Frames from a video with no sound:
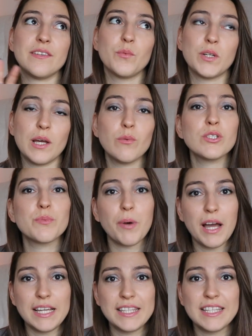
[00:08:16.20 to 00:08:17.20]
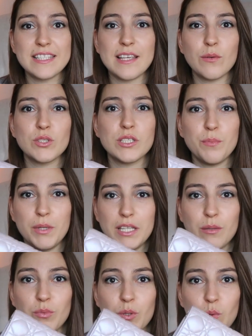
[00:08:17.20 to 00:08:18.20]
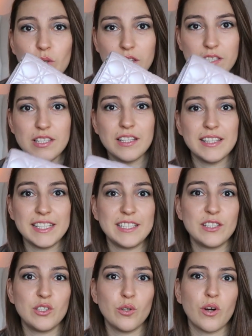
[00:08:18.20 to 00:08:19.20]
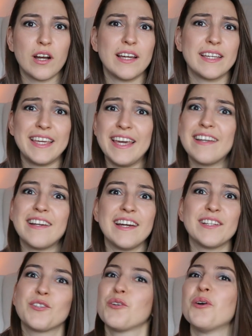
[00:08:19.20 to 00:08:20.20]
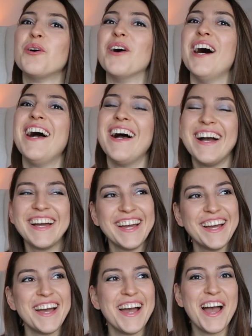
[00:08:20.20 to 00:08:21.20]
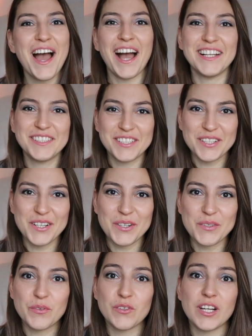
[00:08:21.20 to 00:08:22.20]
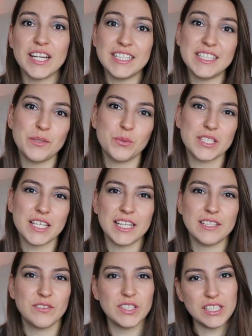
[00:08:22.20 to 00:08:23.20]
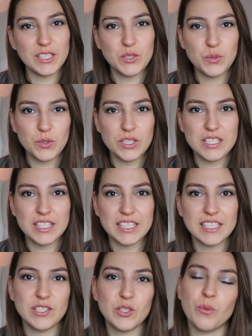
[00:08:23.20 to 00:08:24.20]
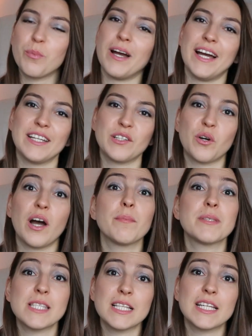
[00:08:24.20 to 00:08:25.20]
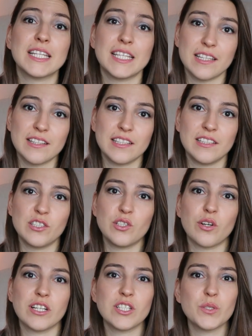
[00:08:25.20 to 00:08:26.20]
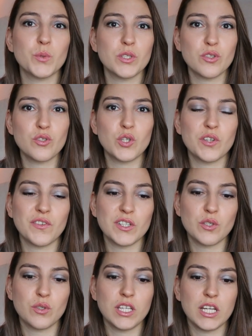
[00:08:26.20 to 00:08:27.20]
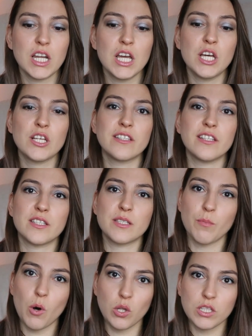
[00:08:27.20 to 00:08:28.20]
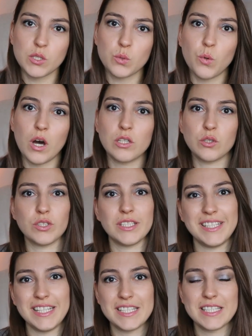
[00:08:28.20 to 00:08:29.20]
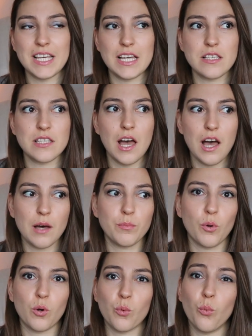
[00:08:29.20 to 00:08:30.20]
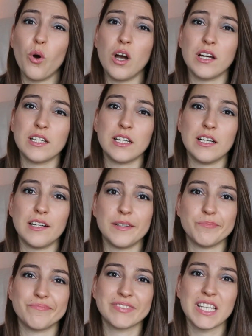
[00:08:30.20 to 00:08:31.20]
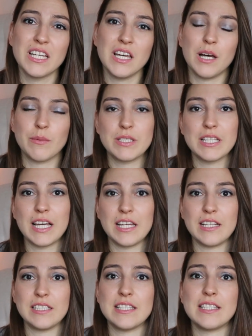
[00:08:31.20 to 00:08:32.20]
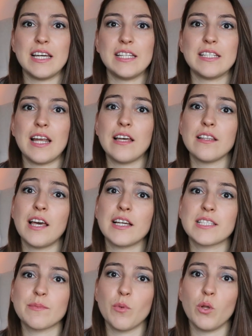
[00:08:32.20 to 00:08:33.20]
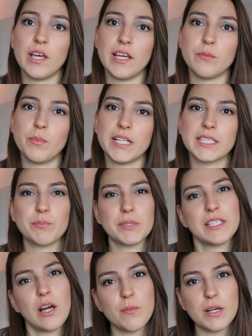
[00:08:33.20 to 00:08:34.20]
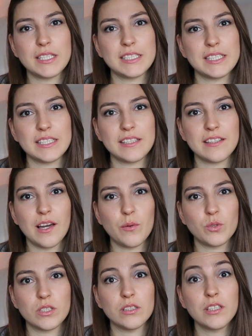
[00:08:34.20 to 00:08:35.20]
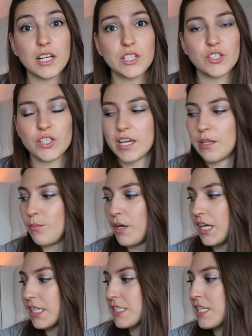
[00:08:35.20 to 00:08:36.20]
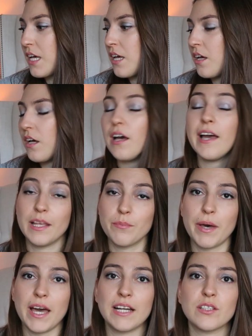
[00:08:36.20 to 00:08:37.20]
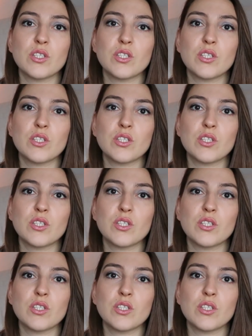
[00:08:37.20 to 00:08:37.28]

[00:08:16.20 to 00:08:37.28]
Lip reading: When I was buying this, I was debating between this and Lady Dior. Again, I don't know. I didn't go for Andy, was kind of leaning towards Lady Dior, but I don't know. I'm still gonna get Lady Dior. I just wasn't sure if I should get the smallest one or the next size up or what. I'm still kind of decided. I like small handbags, but now I'm kind of thinking I want a larger handbag.